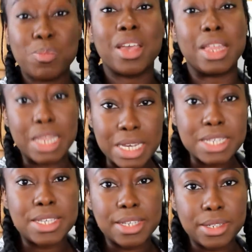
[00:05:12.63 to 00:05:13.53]
And
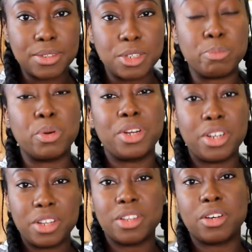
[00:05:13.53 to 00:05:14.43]
that's it. You put it
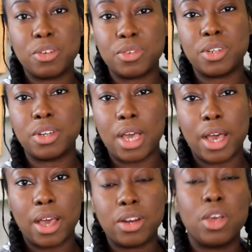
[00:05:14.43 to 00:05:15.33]
in the oven
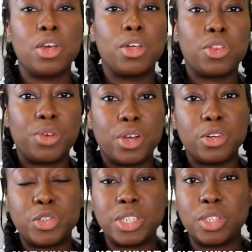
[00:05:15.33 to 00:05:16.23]
at
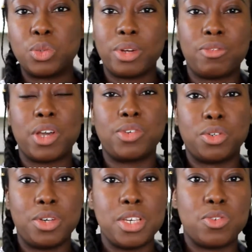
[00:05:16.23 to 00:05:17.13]
325
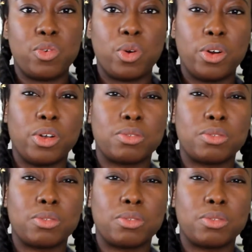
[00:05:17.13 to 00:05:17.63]
degrees for